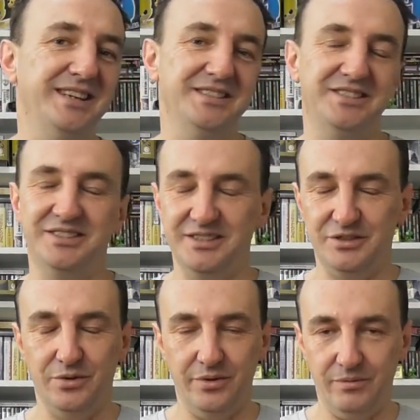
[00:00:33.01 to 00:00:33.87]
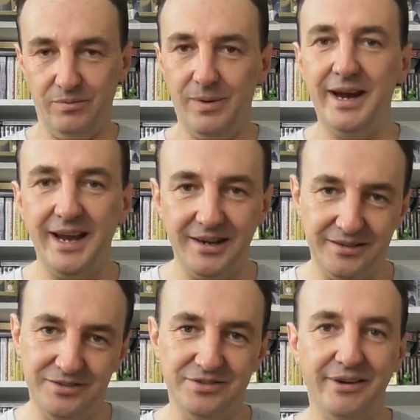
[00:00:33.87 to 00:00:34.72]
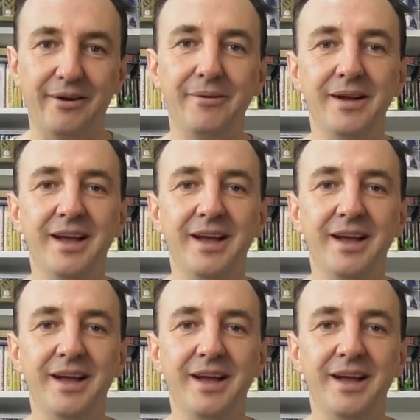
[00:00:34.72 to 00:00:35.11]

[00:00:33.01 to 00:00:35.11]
It's just gone way out of control.